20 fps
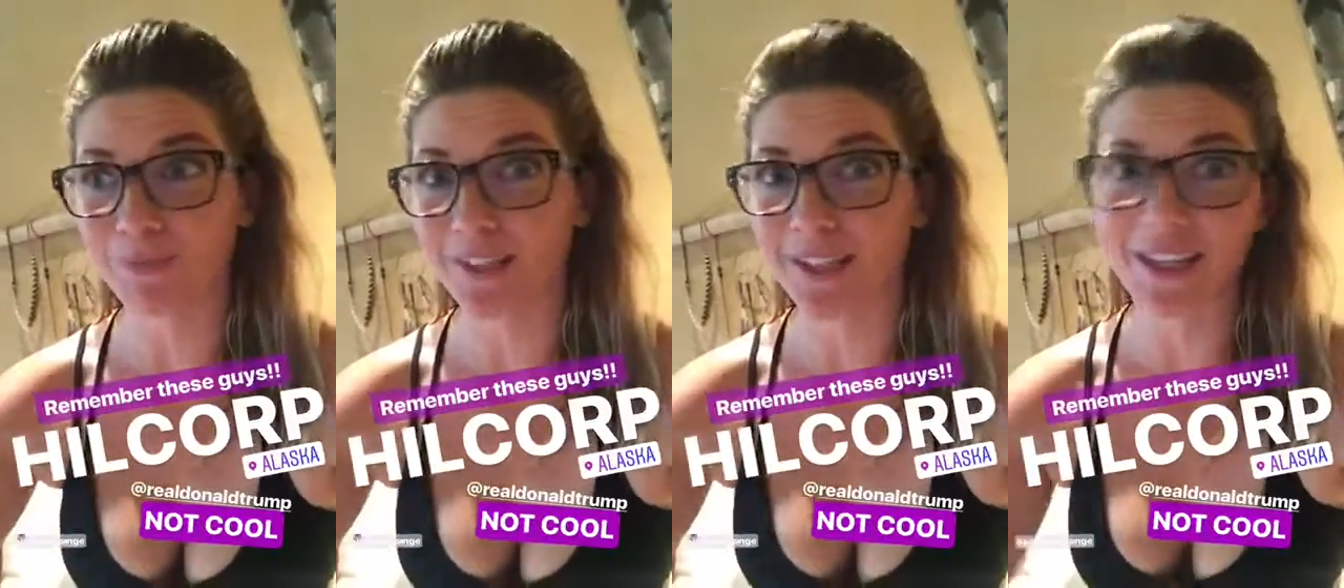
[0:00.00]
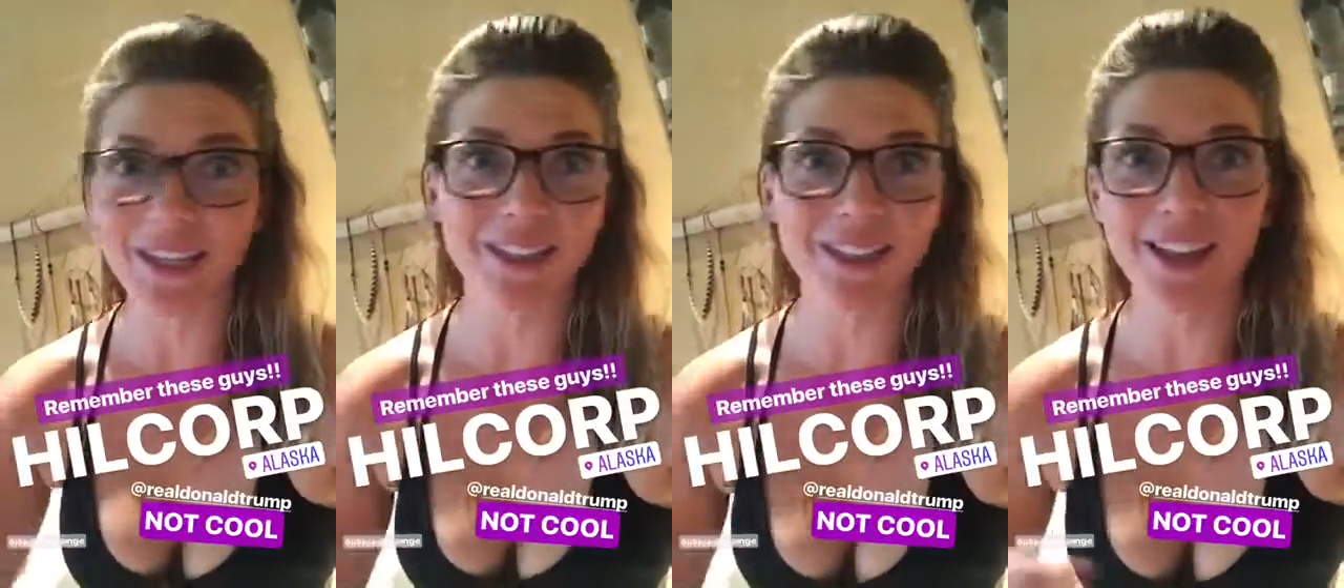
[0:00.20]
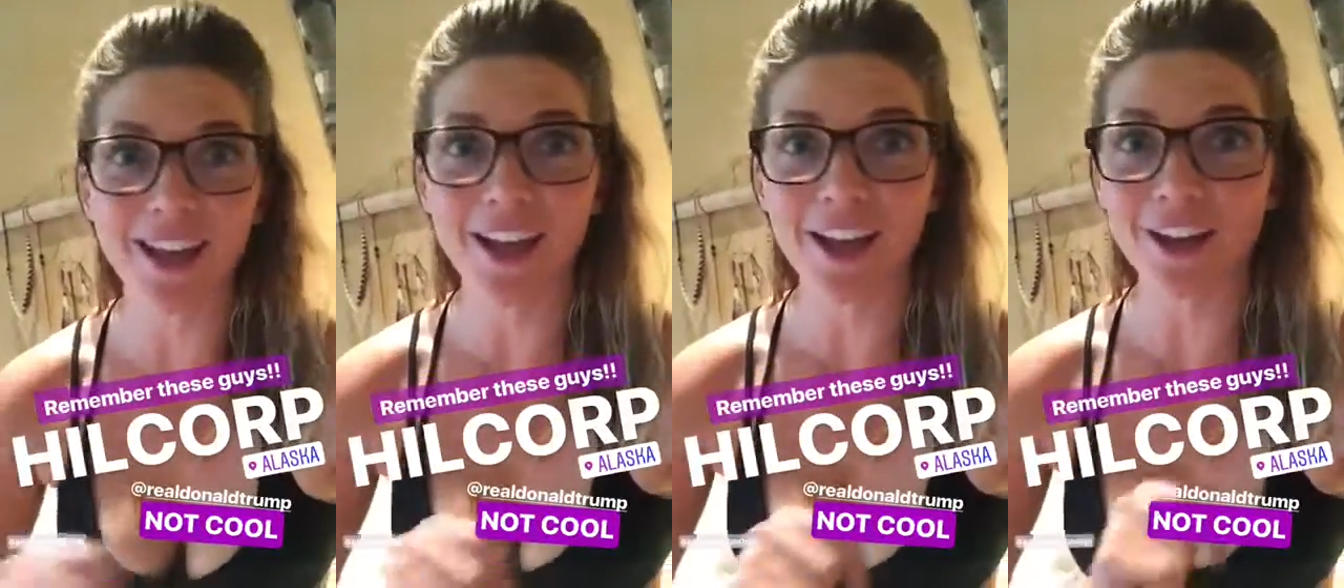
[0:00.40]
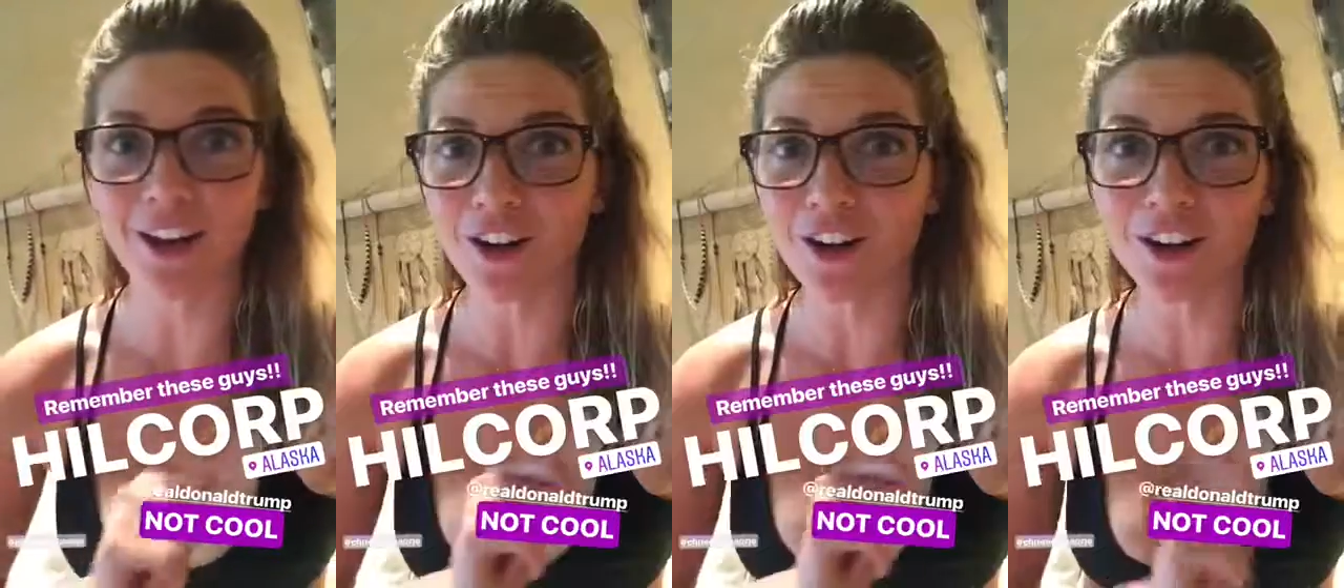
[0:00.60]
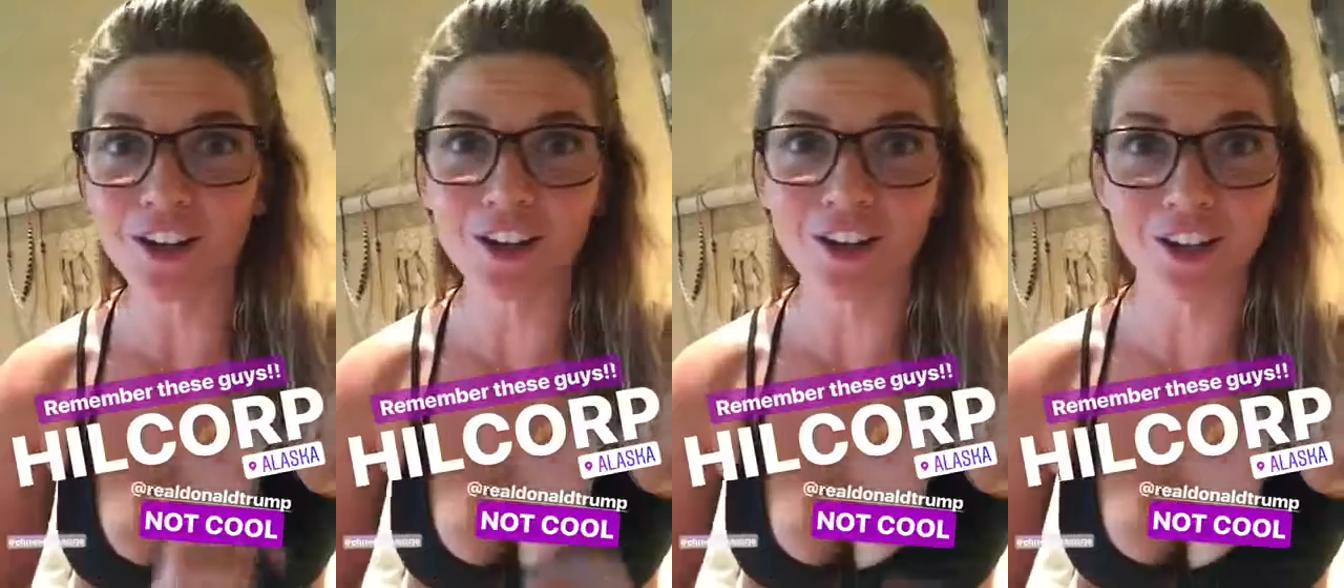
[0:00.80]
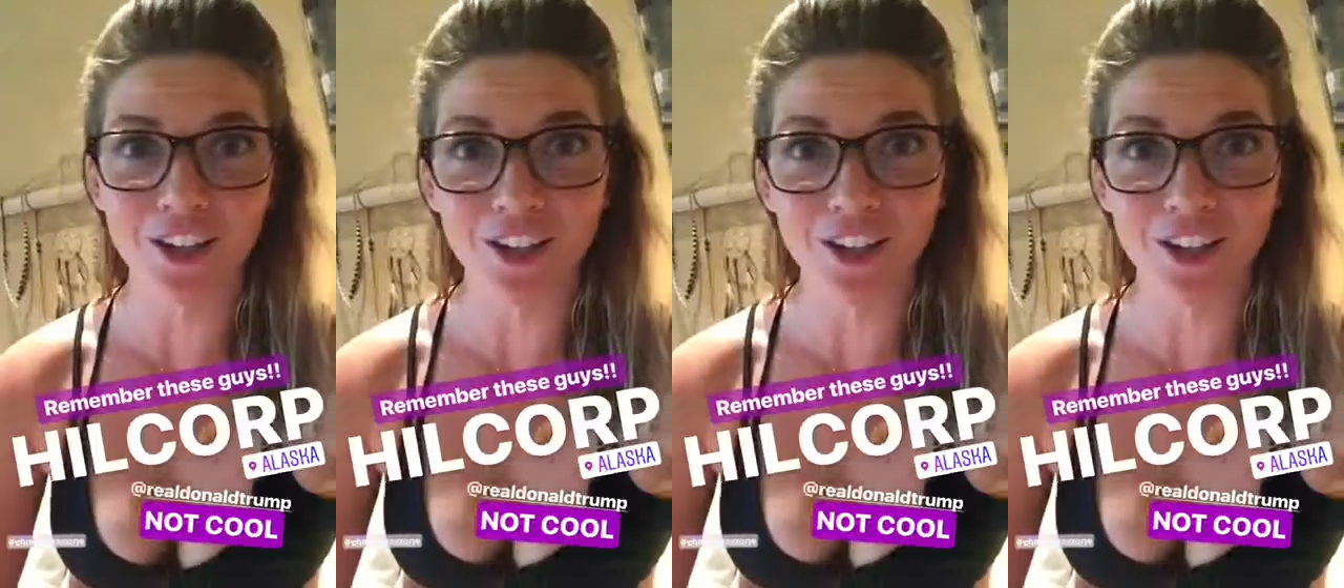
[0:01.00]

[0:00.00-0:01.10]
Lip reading: getting that Arctic